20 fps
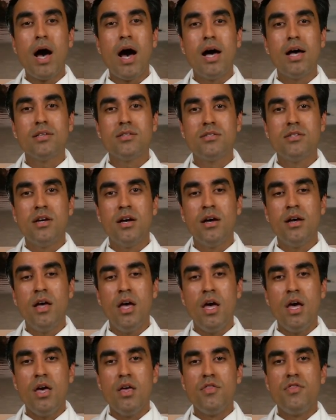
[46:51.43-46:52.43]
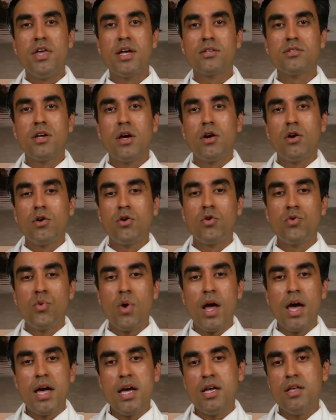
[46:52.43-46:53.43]
Pasta things that are
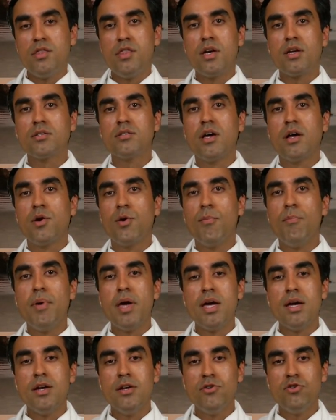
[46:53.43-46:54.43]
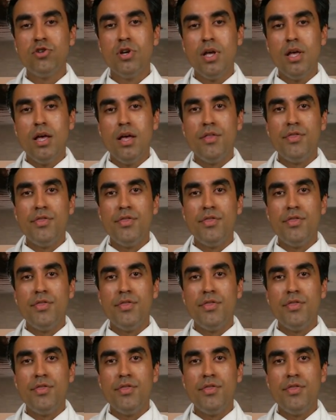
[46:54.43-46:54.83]
gray, things that are beige.